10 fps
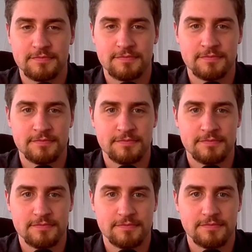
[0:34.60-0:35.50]

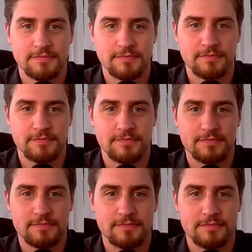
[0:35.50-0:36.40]

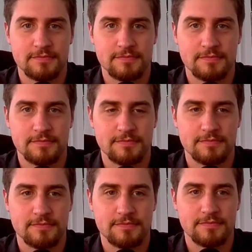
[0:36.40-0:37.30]

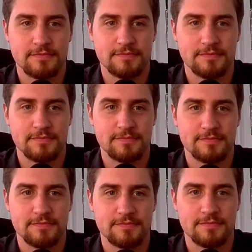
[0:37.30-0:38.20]

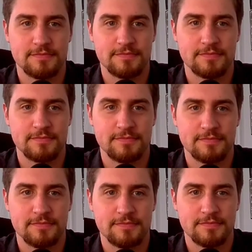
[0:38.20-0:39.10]

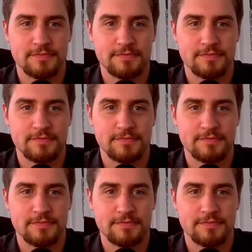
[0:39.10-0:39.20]
(silent)